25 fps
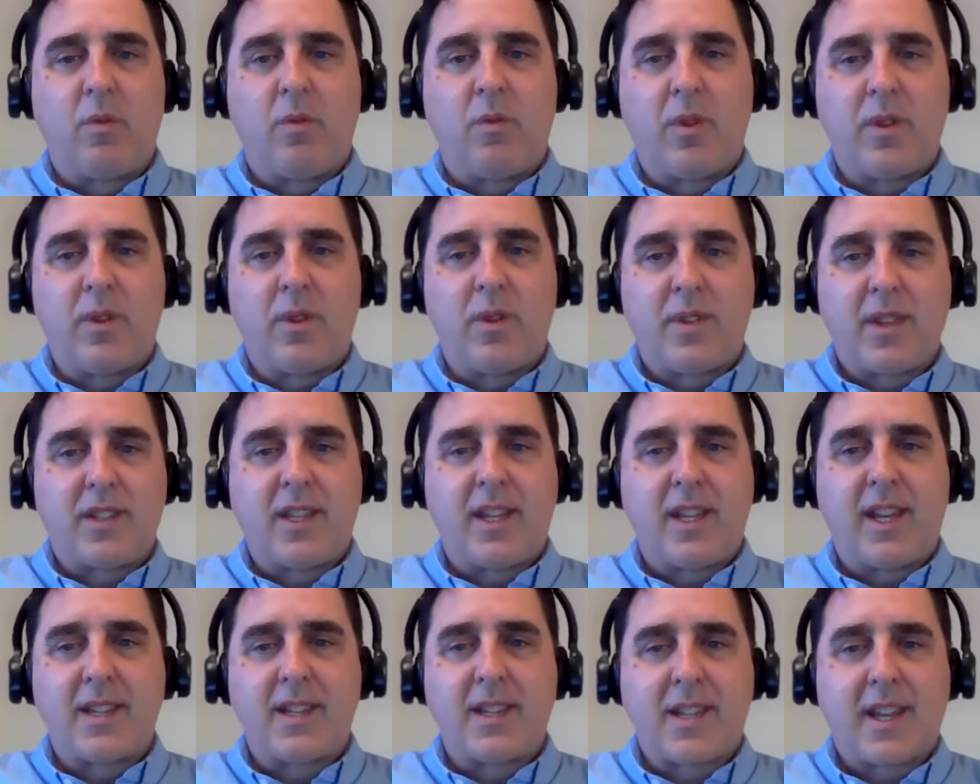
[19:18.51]
with the
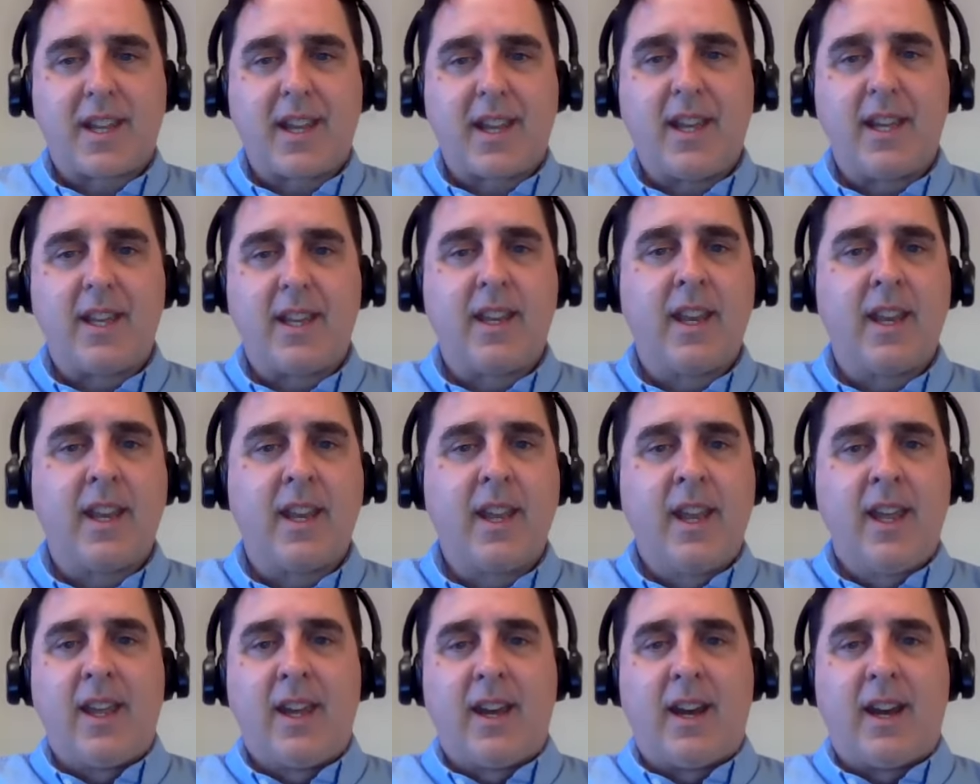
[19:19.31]
DSA and
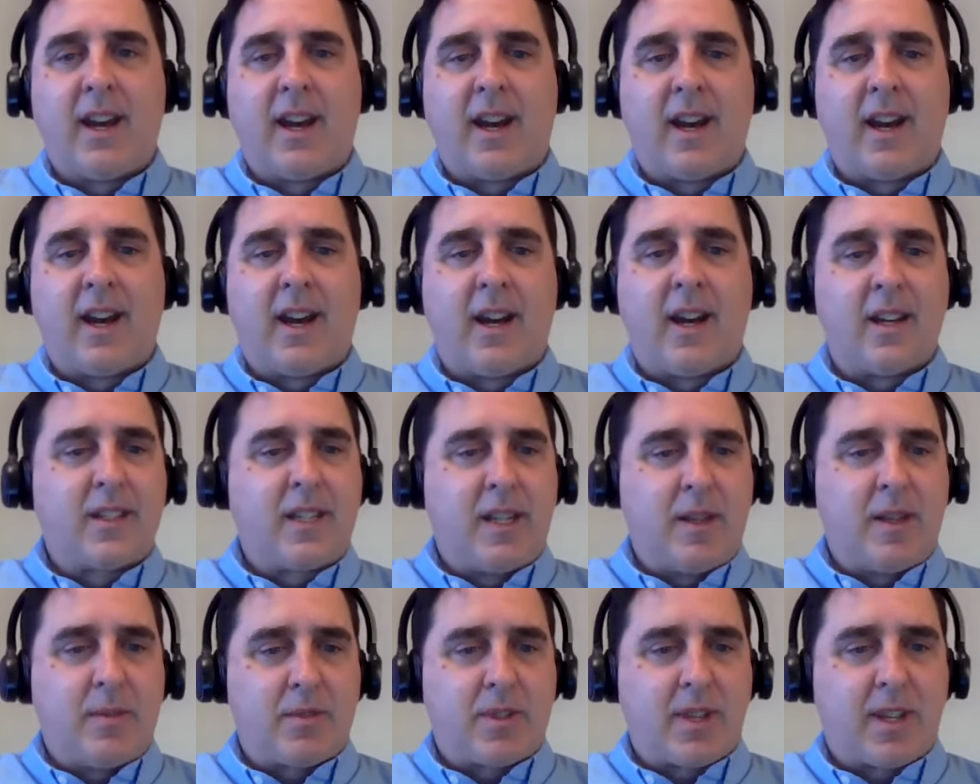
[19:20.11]
uh,
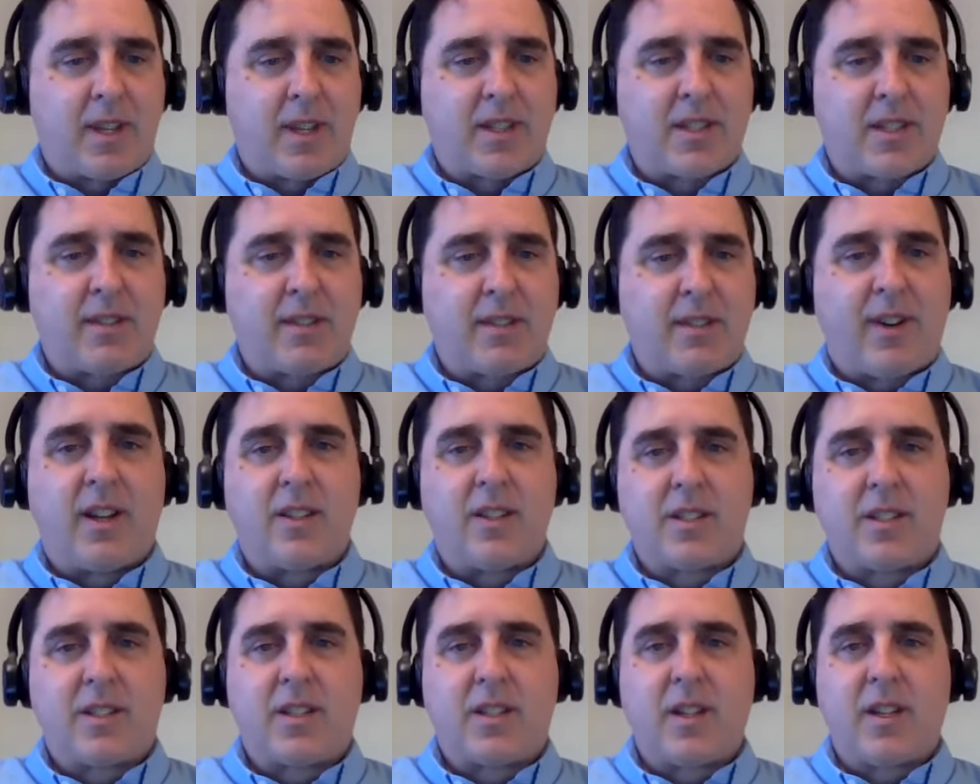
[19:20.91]
teams like
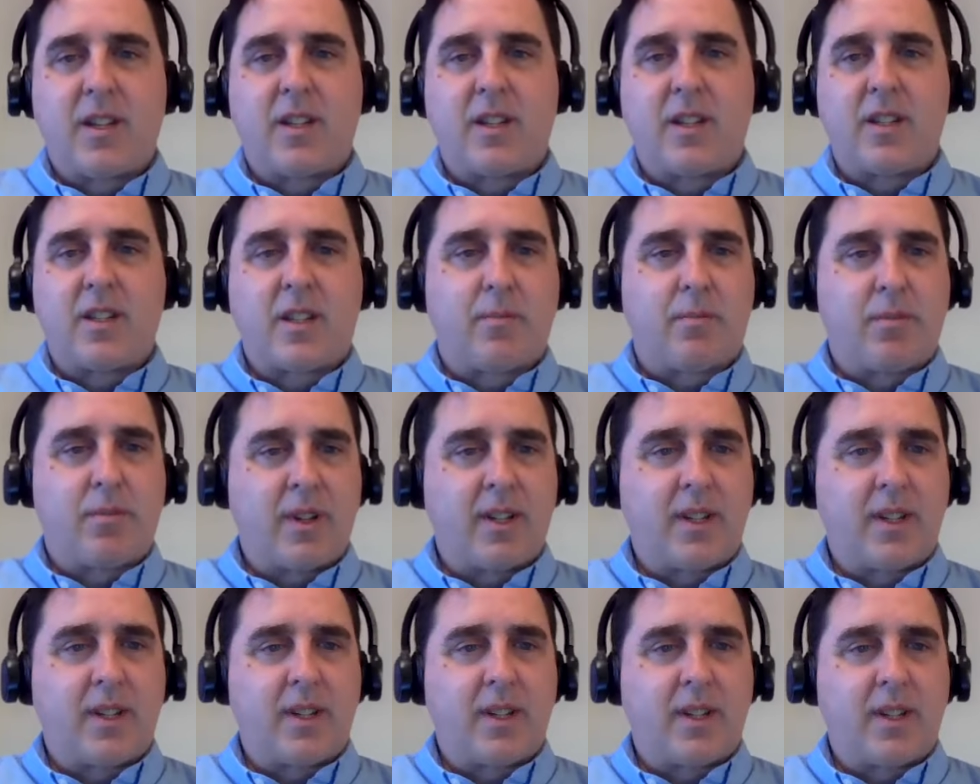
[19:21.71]
Stefaan's to to
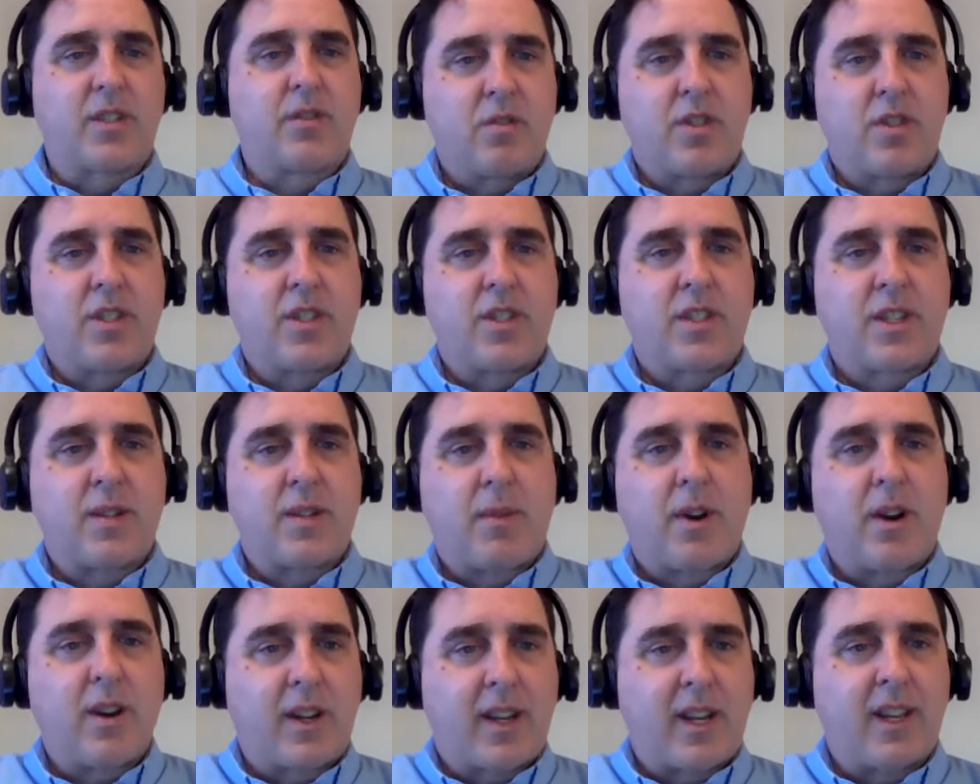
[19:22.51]
bring solutions
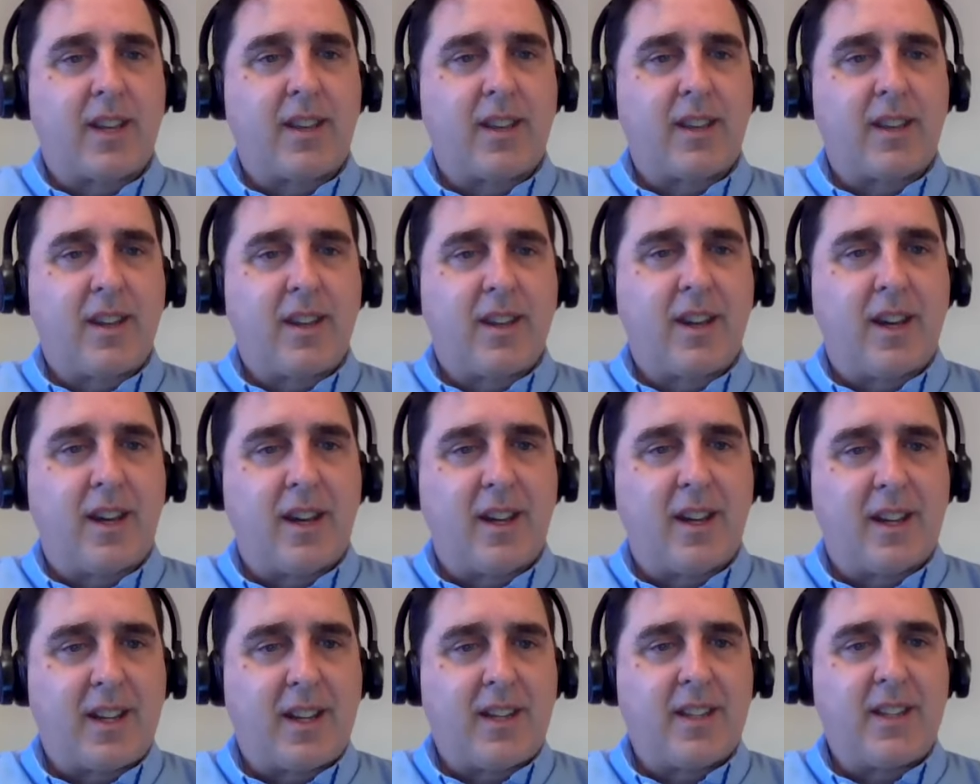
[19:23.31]
to market
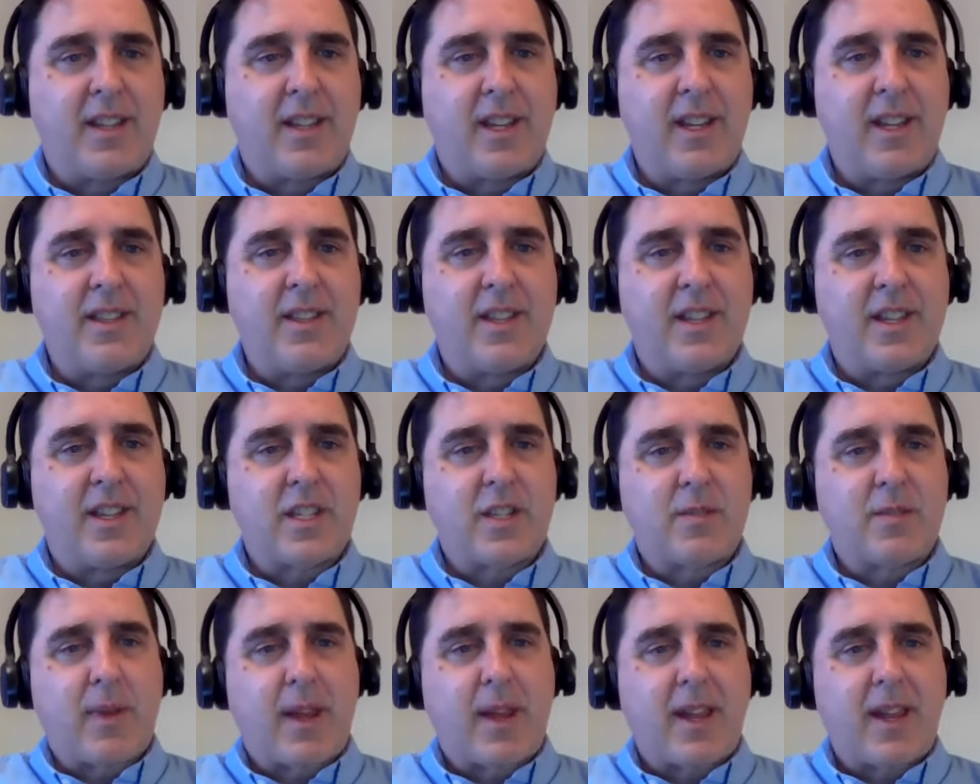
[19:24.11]
uh, in in
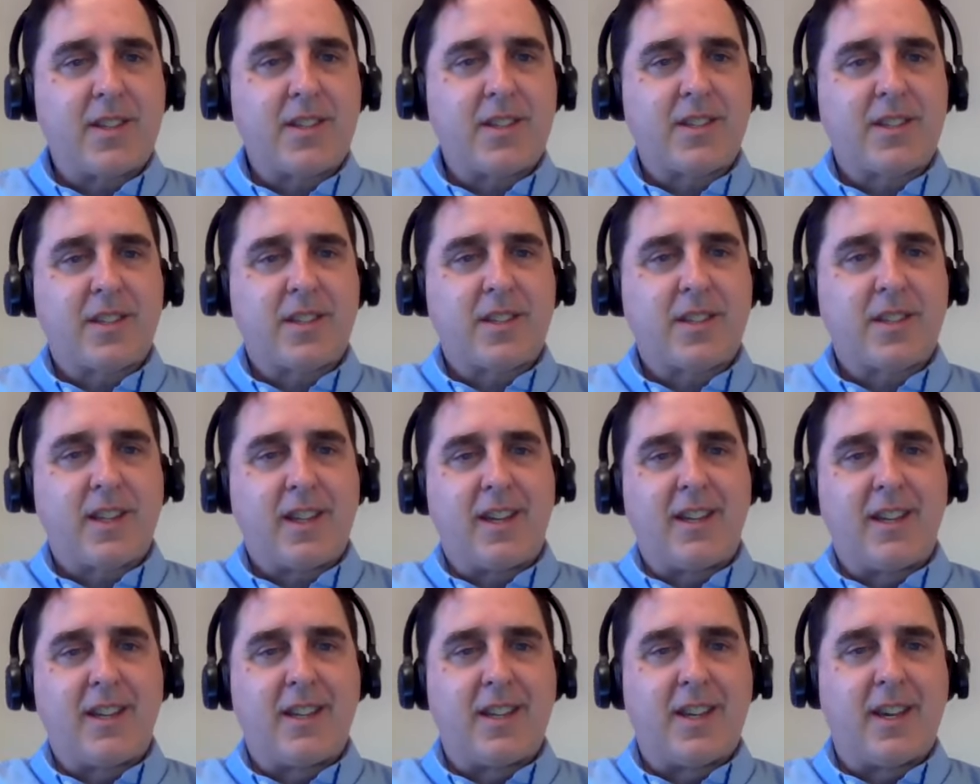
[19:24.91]
this space,
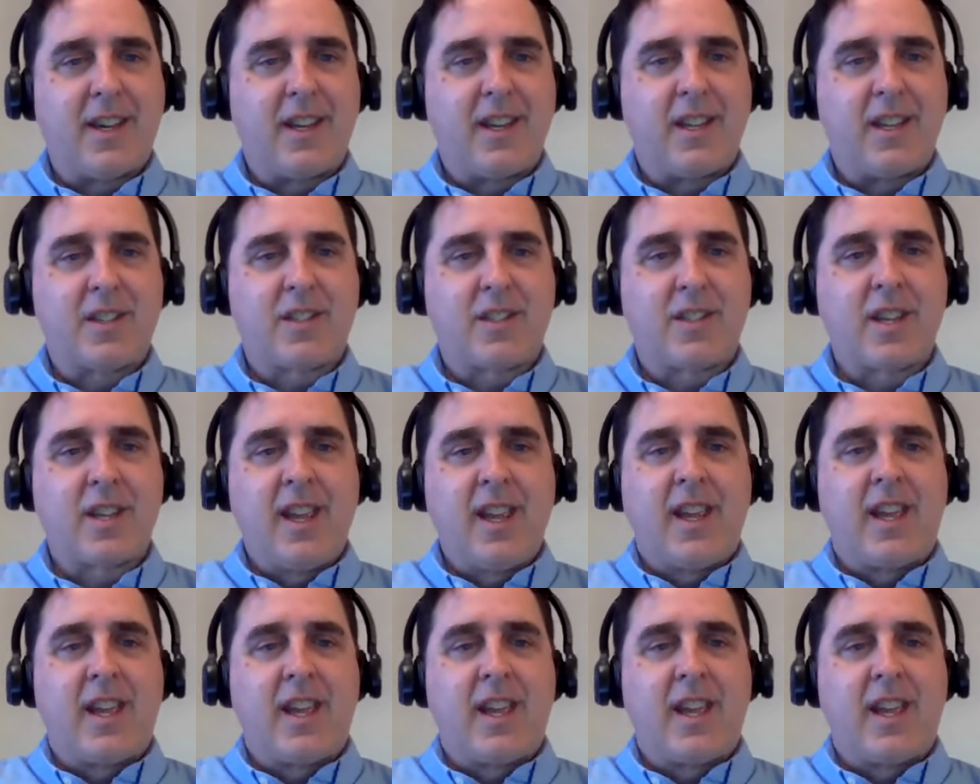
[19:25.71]
and uh, it's